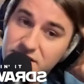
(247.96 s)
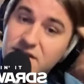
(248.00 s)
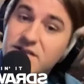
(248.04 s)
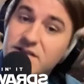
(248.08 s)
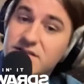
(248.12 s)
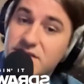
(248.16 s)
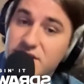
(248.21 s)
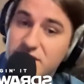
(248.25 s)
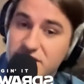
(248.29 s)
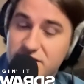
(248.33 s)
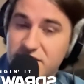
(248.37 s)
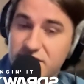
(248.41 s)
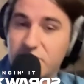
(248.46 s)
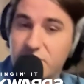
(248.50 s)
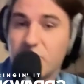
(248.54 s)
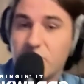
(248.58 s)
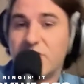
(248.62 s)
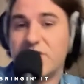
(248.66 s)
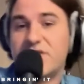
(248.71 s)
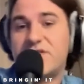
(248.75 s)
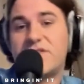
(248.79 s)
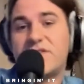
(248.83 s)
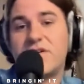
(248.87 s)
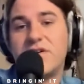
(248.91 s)
exactly
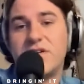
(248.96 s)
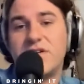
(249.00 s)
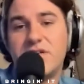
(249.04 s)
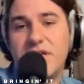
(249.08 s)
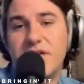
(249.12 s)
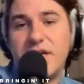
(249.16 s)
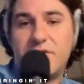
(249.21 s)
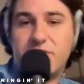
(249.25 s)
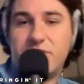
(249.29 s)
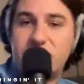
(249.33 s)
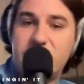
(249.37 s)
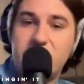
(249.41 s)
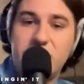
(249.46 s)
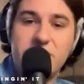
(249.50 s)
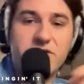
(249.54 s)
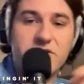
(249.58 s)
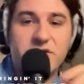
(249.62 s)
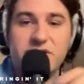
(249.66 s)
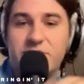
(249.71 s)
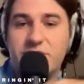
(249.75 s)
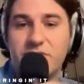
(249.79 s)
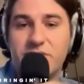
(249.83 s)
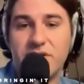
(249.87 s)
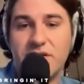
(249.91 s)
well it started yeah it started
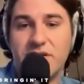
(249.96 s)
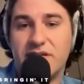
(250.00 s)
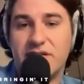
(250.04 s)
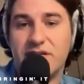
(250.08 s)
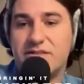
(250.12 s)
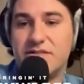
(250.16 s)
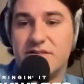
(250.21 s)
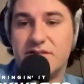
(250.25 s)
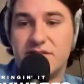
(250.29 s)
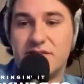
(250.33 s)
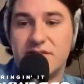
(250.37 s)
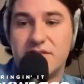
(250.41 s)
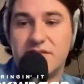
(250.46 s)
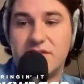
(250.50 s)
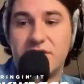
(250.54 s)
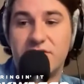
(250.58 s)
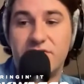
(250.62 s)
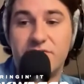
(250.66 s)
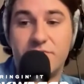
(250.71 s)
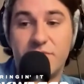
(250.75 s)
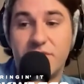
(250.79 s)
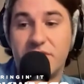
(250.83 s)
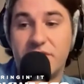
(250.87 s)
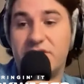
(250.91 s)
just with lessons and
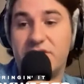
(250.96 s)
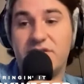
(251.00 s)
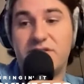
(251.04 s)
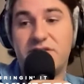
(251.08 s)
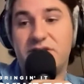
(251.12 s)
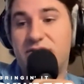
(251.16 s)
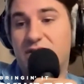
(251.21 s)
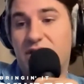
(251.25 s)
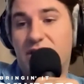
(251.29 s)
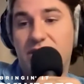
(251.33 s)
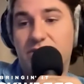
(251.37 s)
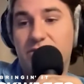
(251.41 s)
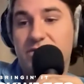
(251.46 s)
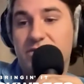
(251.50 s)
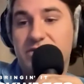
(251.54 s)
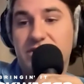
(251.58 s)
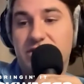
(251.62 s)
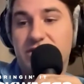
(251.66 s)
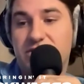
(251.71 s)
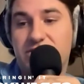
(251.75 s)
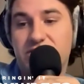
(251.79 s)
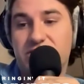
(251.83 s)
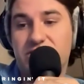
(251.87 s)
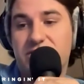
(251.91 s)
stuff but it just i was
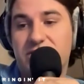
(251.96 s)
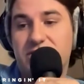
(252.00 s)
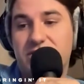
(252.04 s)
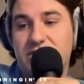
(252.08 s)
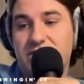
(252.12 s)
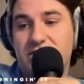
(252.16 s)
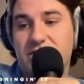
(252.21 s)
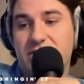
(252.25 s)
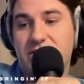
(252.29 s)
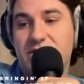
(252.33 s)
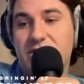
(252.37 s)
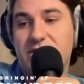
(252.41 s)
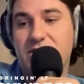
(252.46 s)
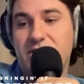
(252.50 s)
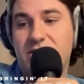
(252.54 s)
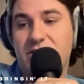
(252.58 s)
like just a uh,